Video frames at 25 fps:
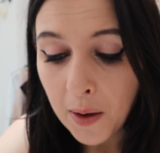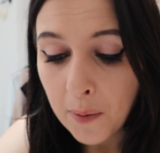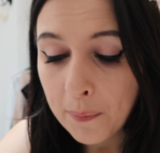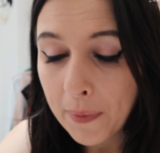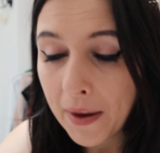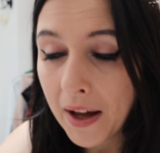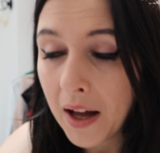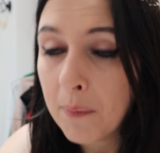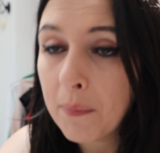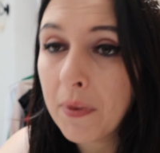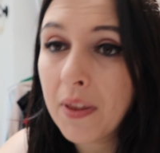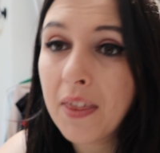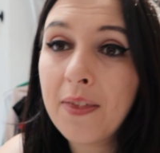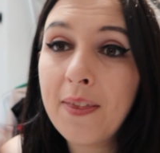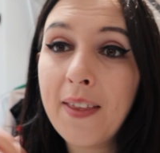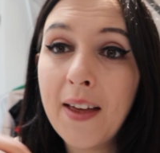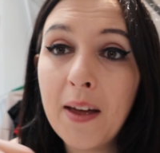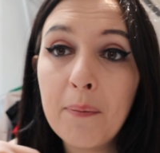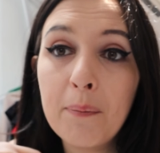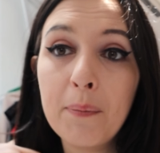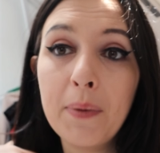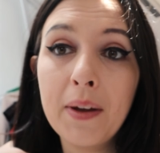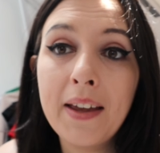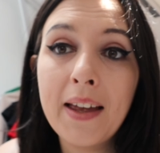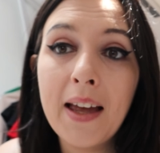Bamburgh
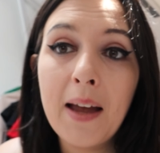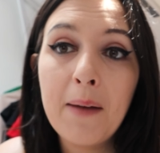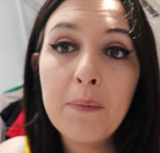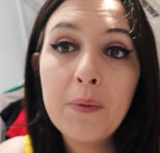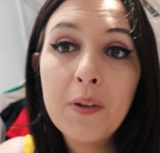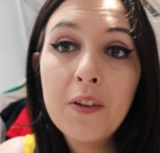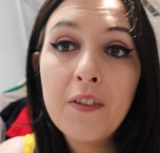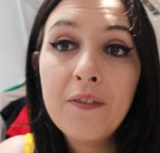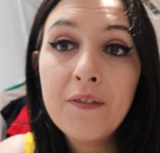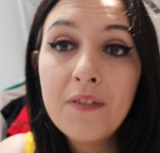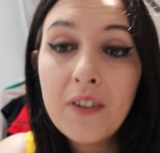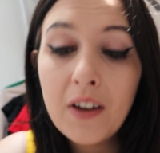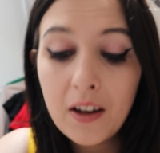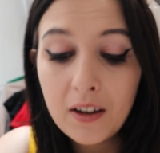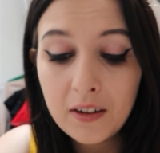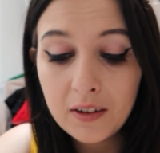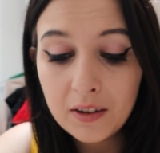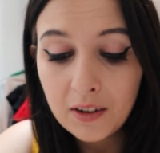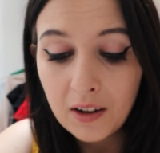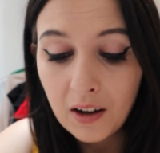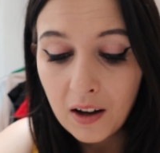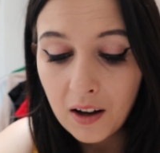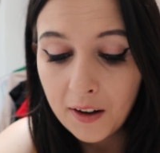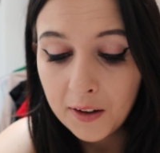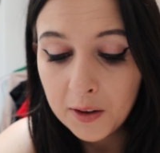then became the
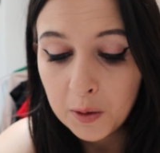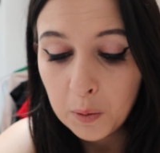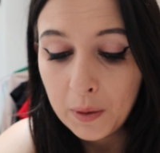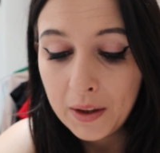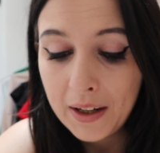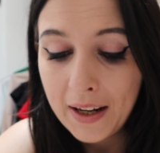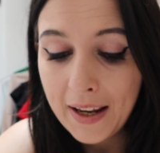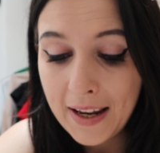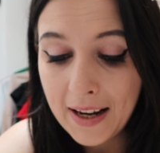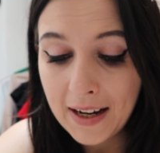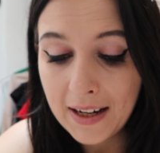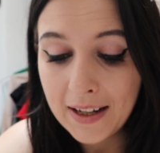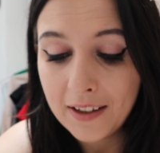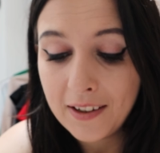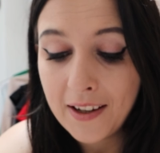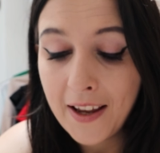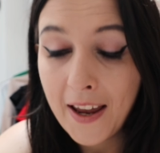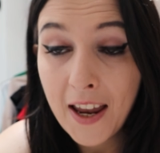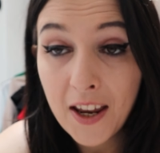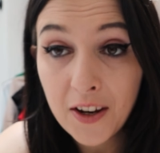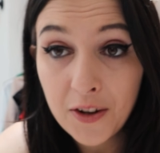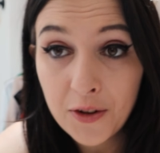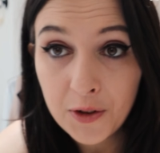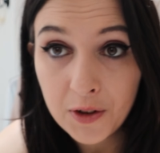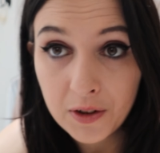first castle in English
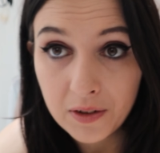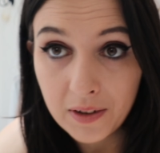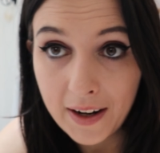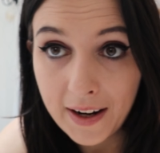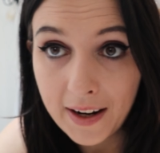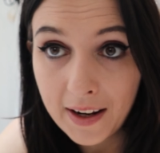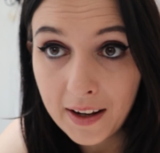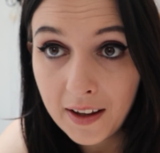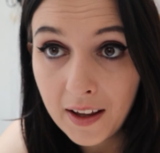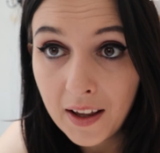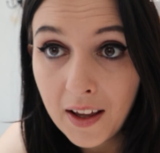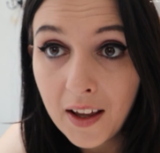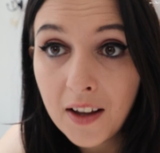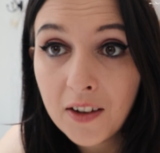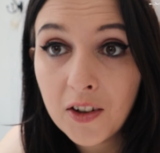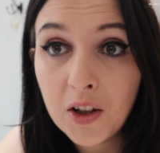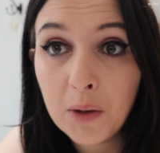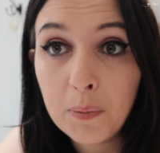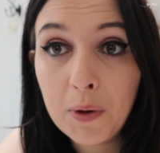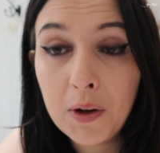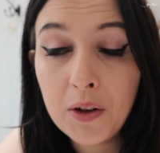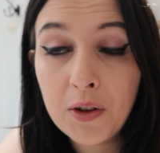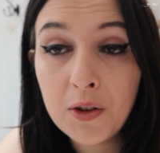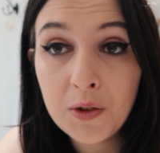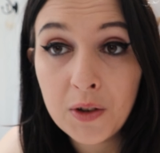history
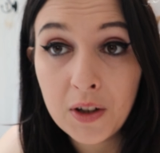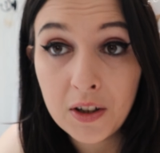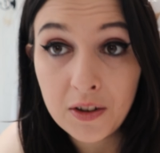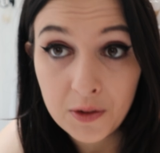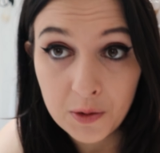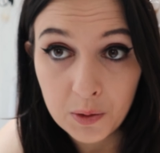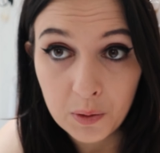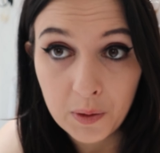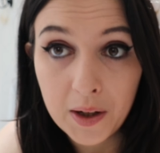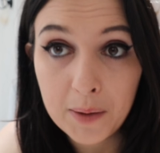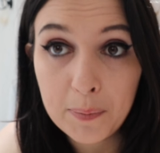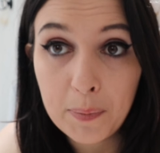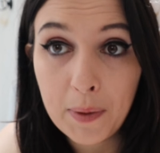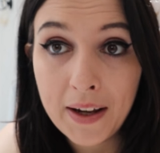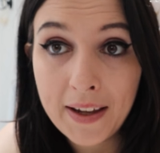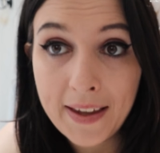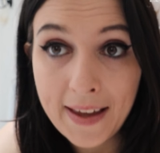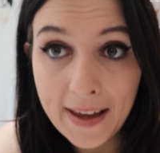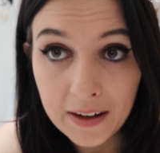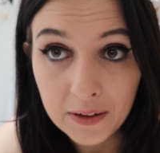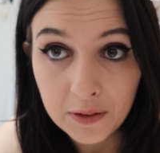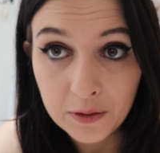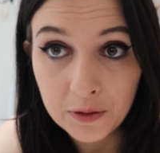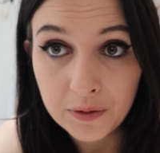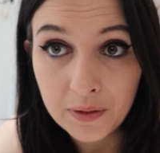to be destroyed by
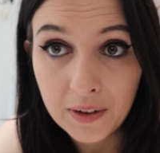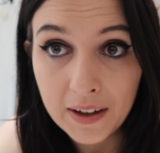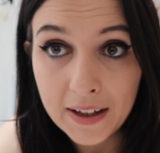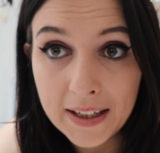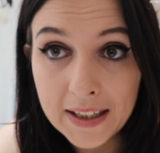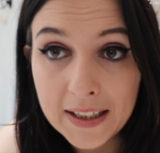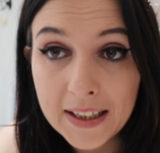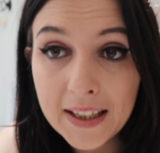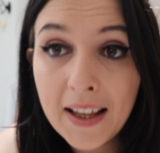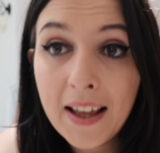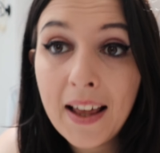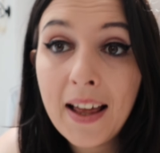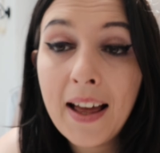cannon fire.